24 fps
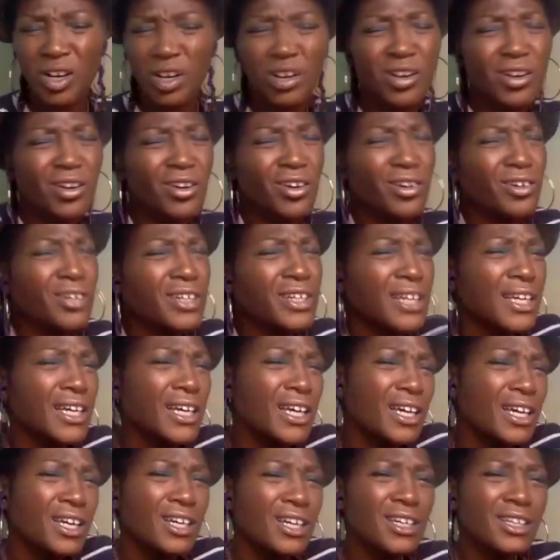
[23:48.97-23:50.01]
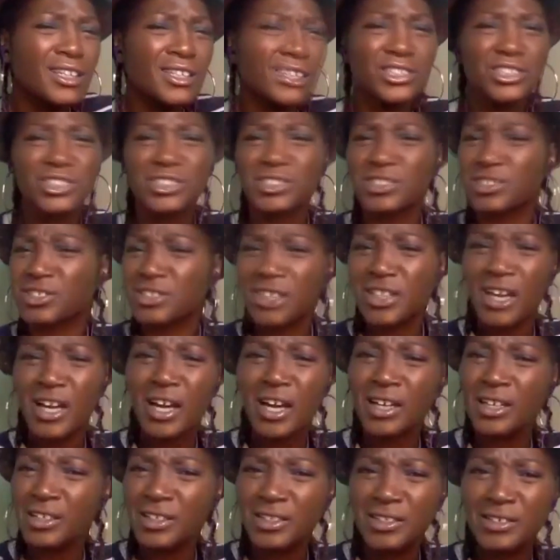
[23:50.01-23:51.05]
perky-ish
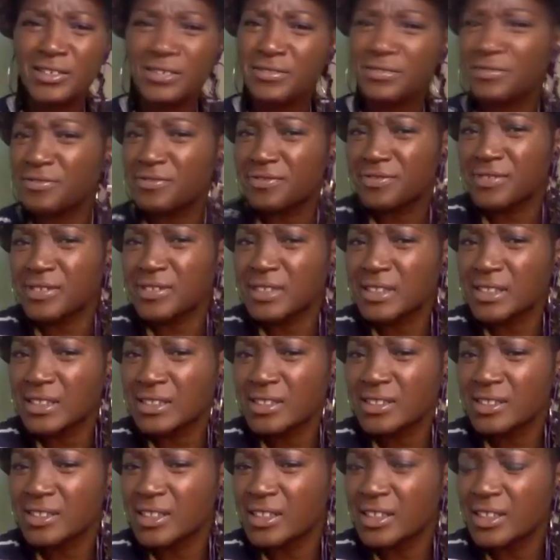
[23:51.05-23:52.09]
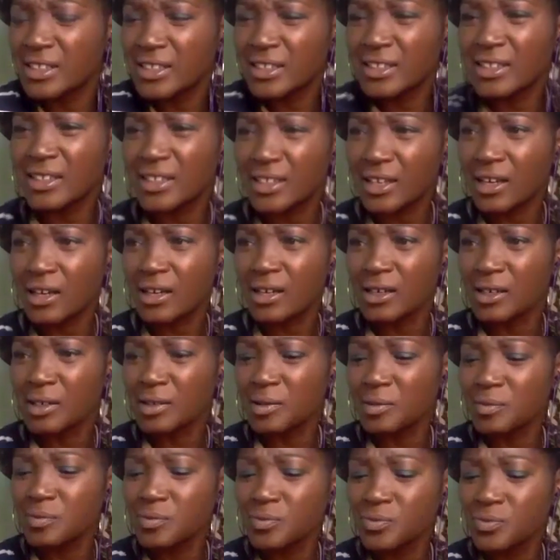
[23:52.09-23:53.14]
kind of,
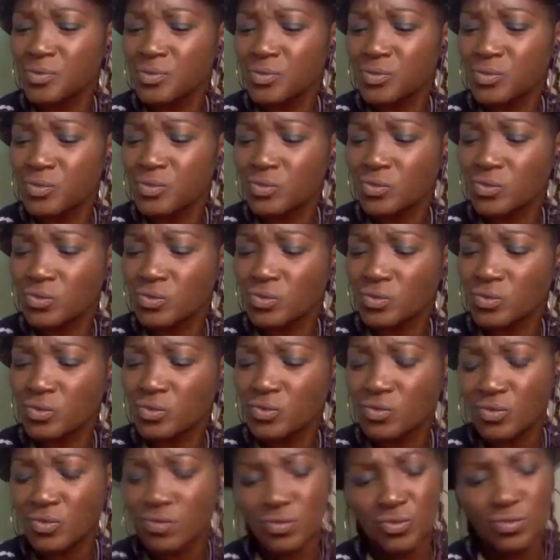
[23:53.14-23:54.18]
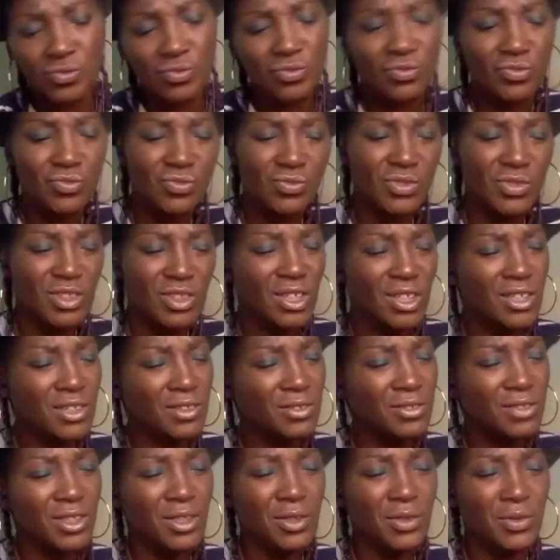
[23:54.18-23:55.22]
um, I
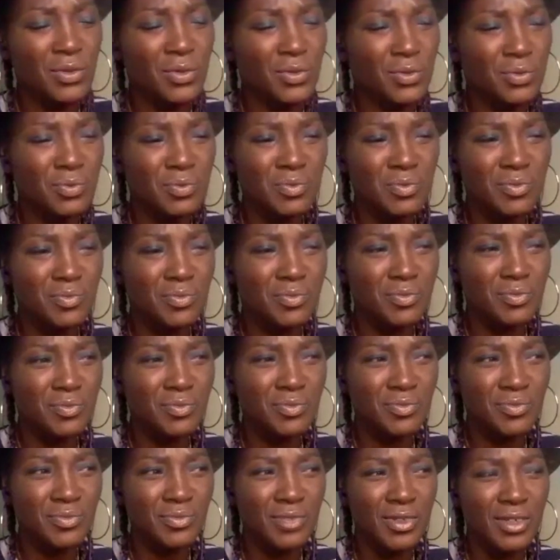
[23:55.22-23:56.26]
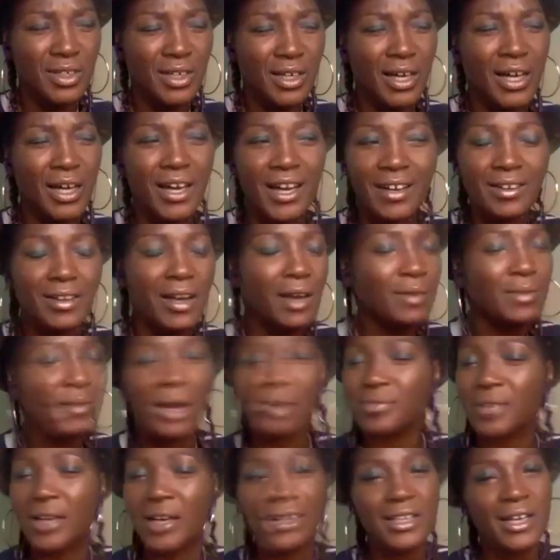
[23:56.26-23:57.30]
don't know.
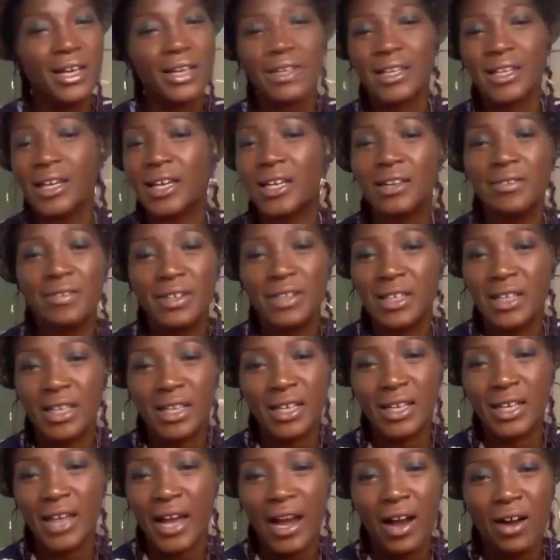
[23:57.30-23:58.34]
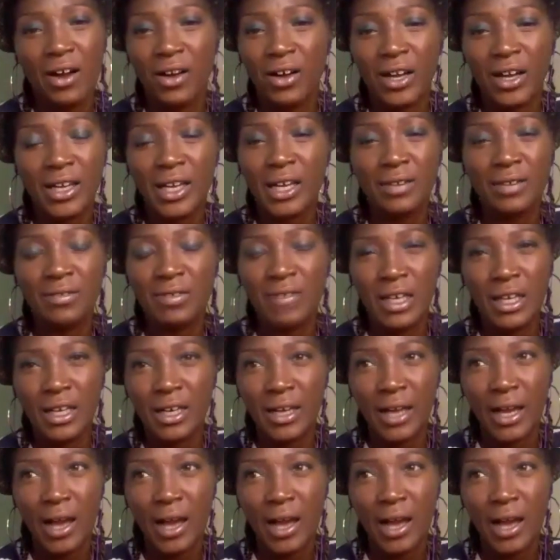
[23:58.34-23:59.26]
I can't even get it out. I can't even get it out.